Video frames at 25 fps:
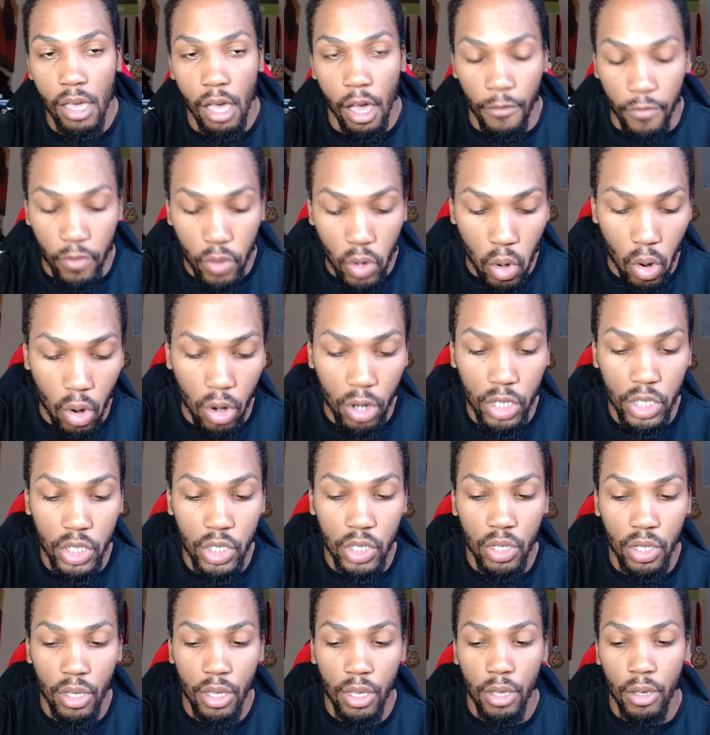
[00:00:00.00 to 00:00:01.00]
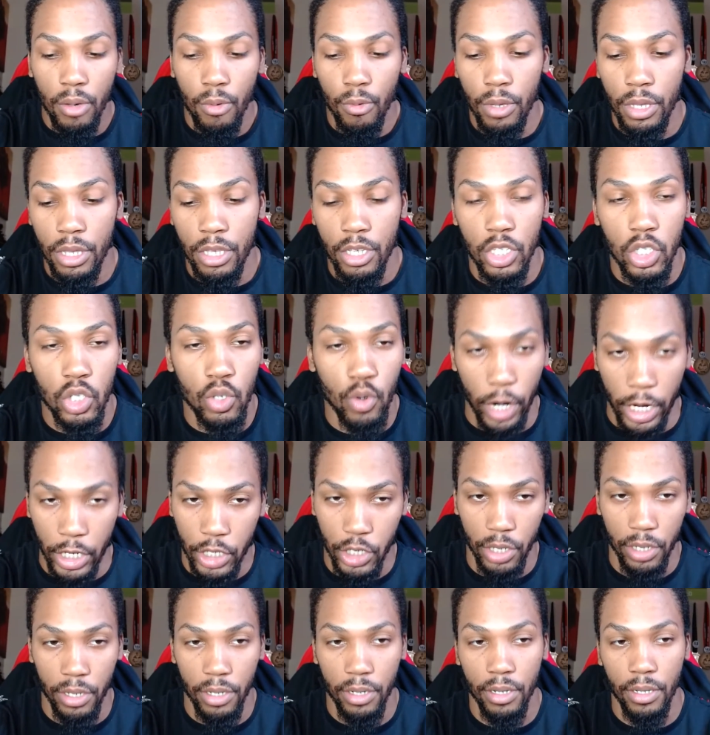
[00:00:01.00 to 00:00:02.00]
of course, with
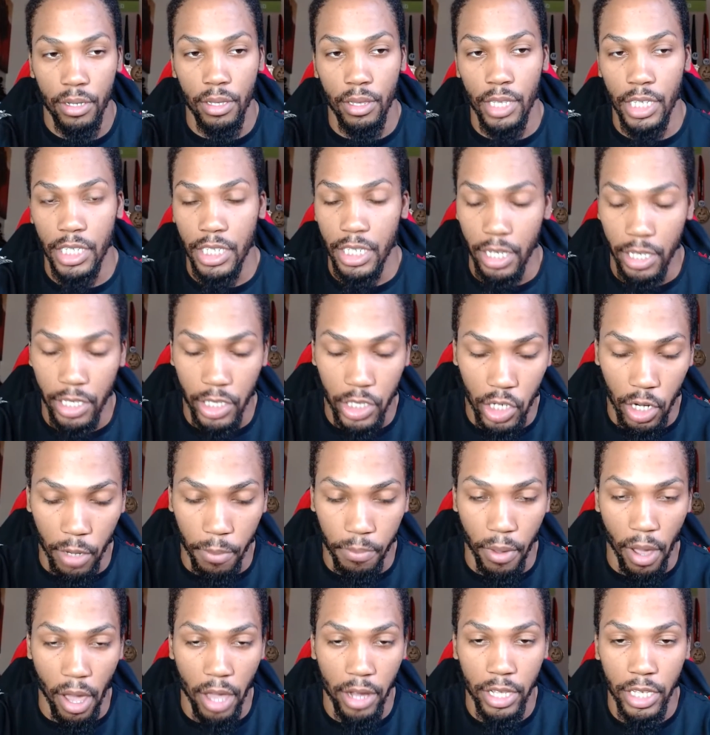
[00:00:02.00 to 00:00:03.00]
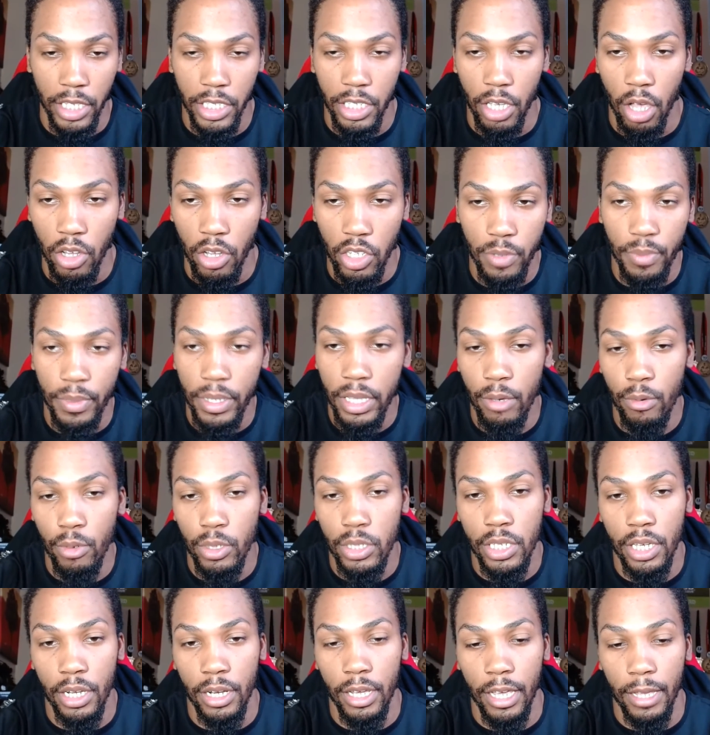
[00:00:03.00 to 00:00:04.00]
discretion. Listening to your body is ultimately
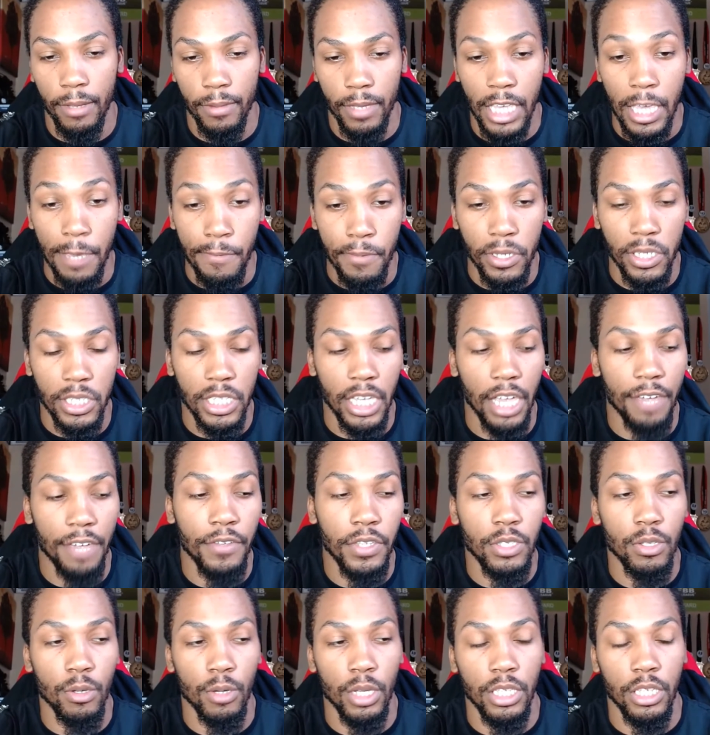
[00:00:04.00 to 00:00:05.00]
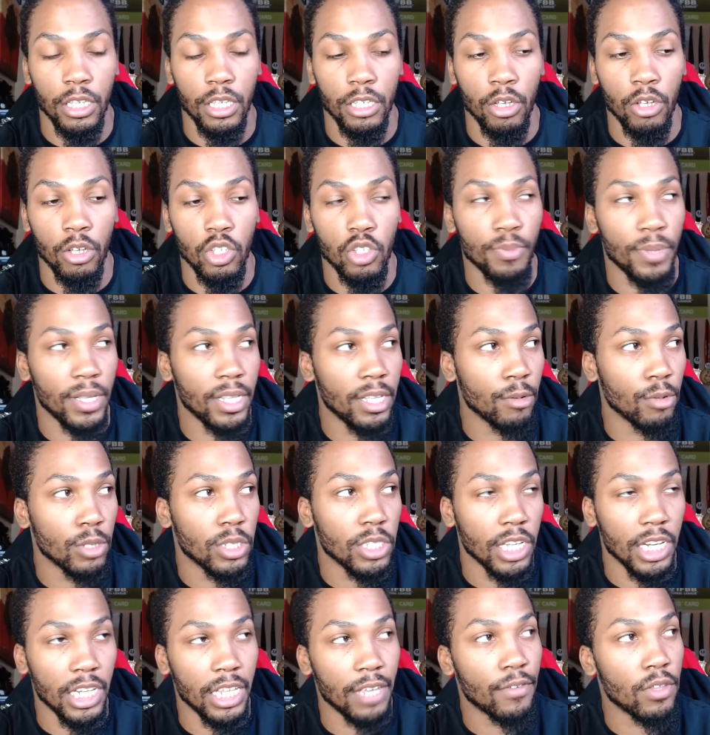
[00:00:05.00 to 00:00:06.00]
what's going to keep you safe. It's ultimately
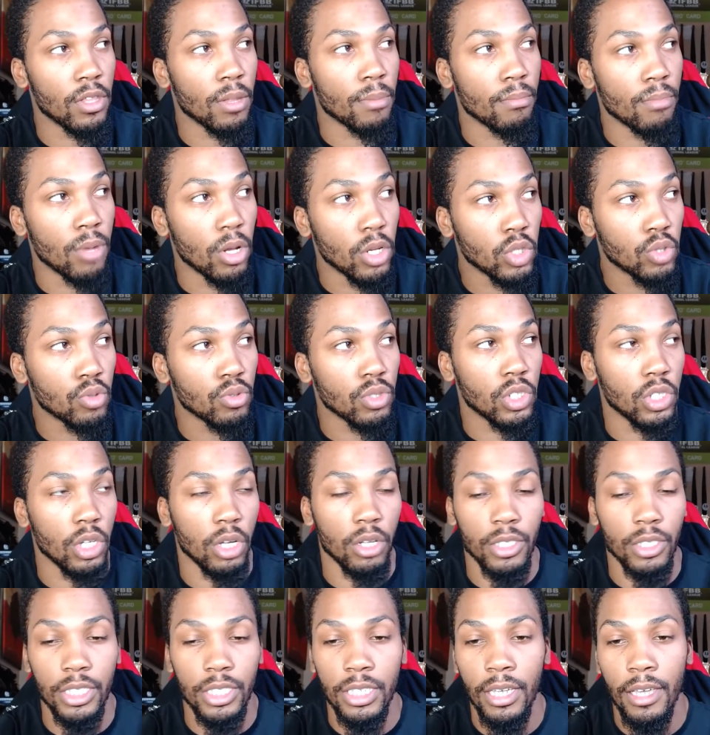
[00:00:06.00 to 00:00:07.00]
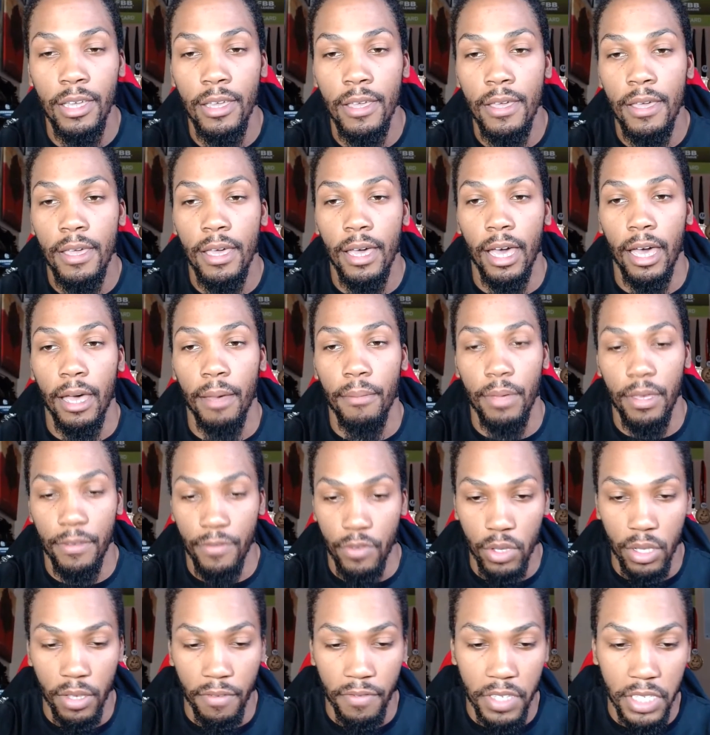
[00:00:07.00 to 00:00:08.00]
what's going to give you the most results
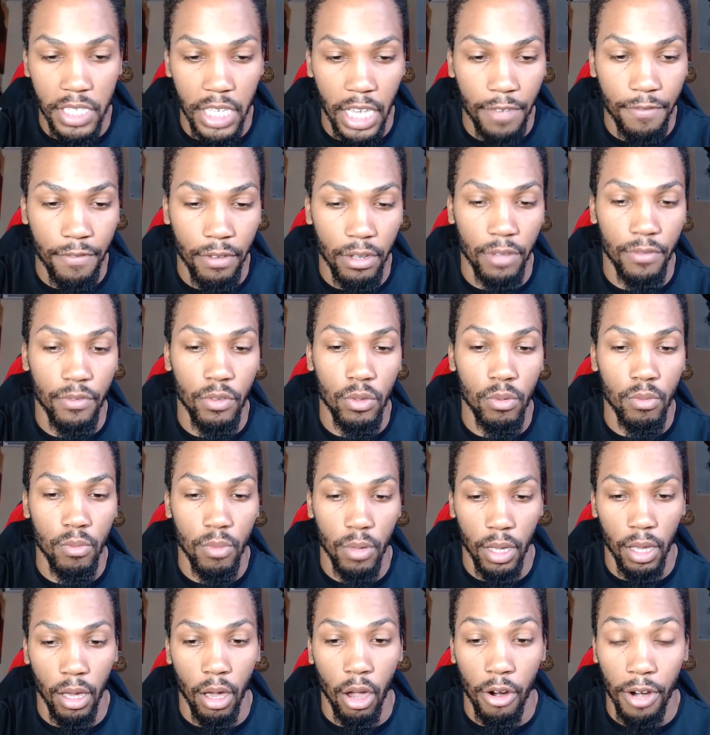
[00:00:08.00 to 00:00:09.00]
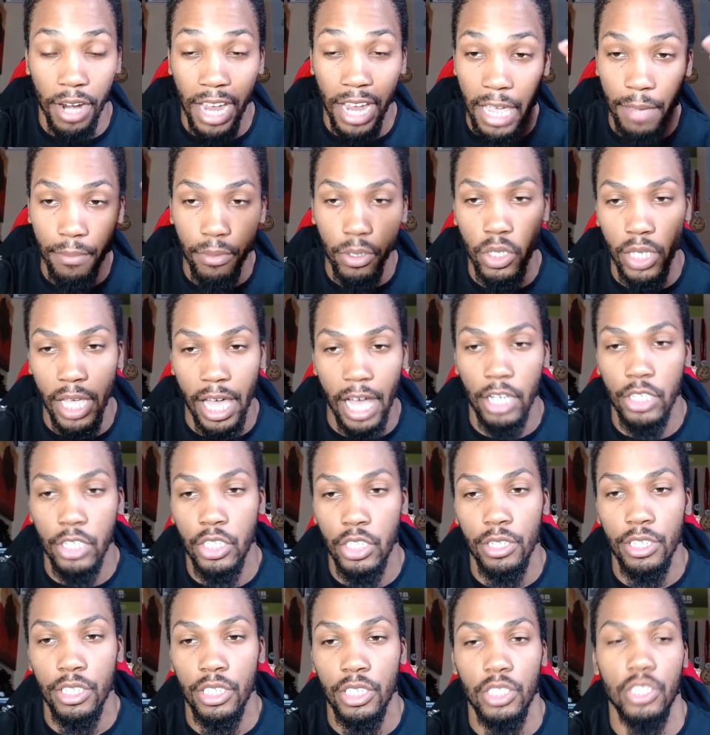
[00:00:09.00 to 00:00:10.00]
if you live safe and if you are able to
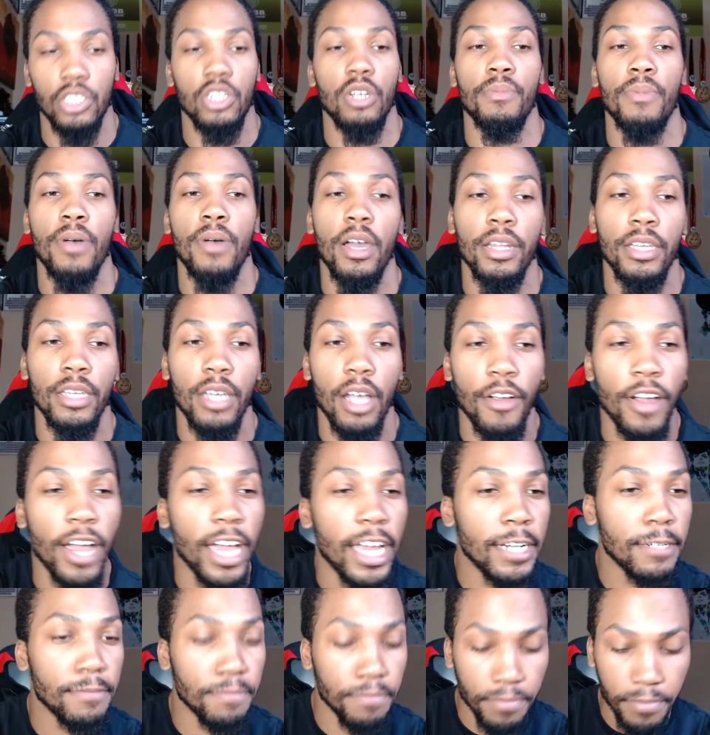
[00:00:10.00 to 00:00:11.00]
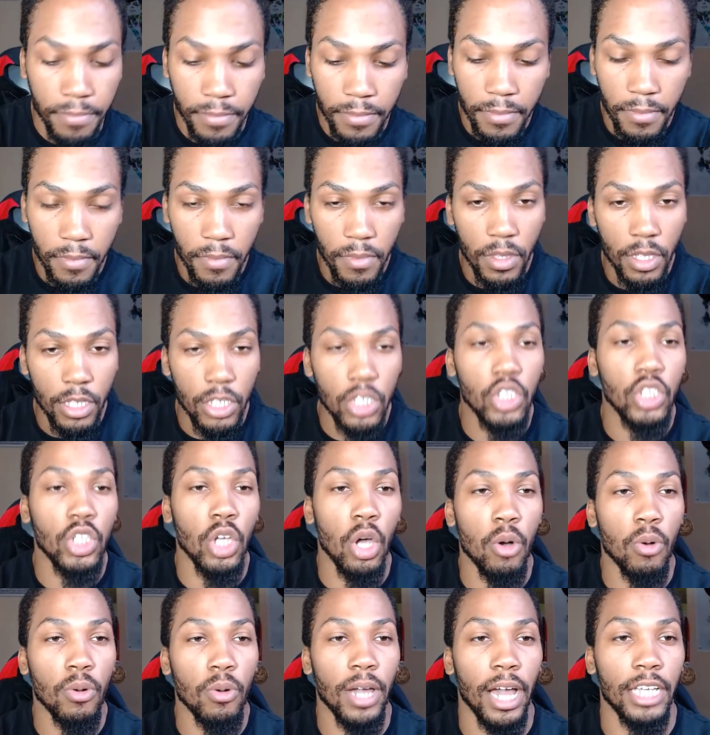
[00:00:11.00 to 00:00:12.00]
actually listen to your body. All right.
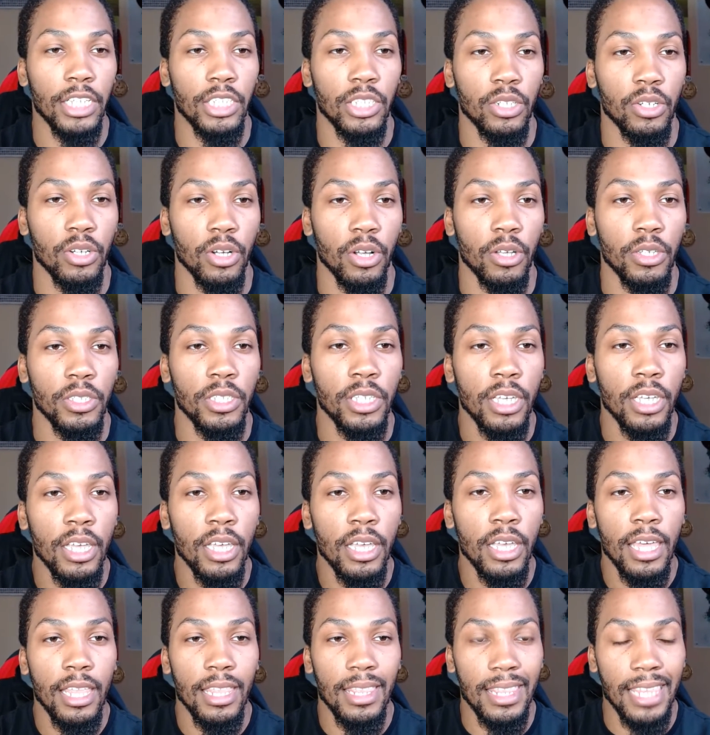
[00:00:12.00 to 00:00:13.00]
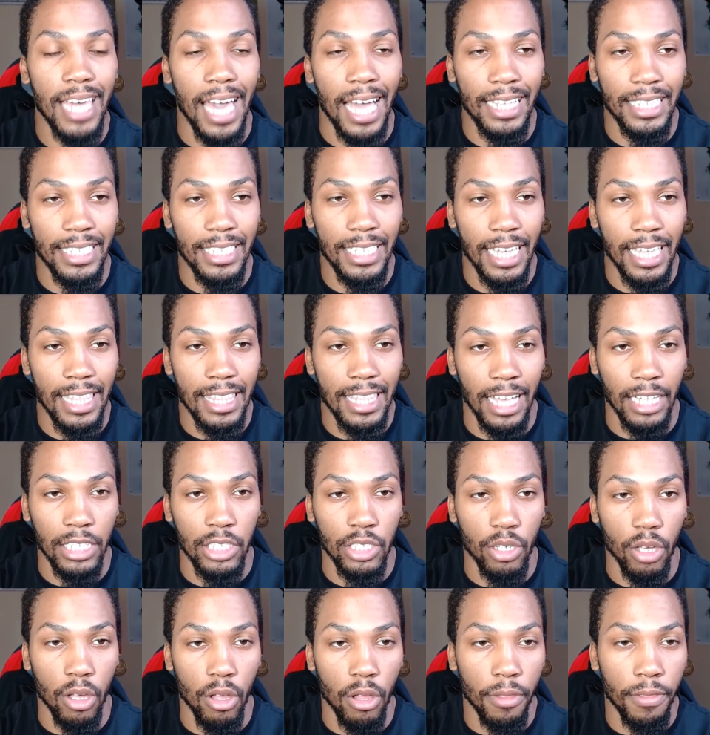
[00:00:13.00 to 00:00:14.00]
So, guys and girls, that's it.
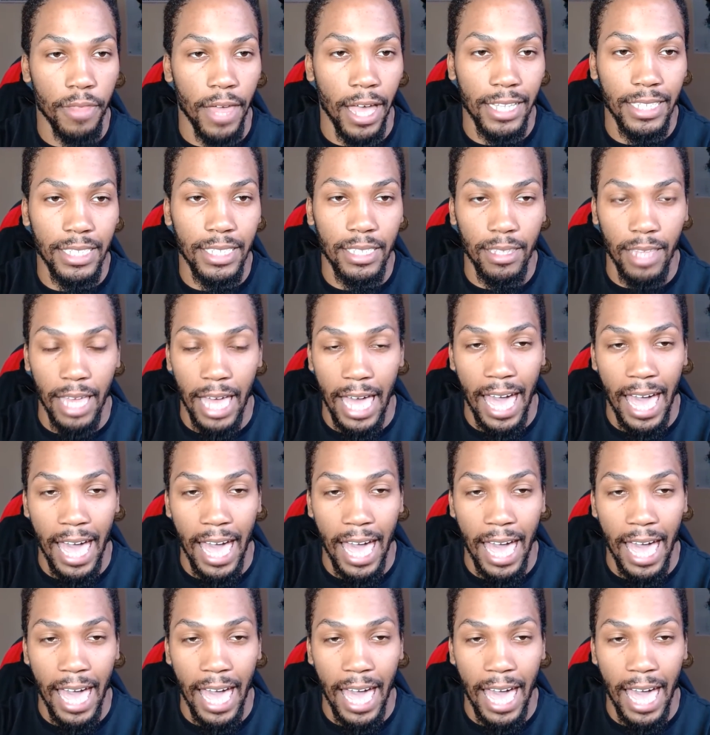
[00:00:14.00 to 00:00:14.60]
That's all. That's the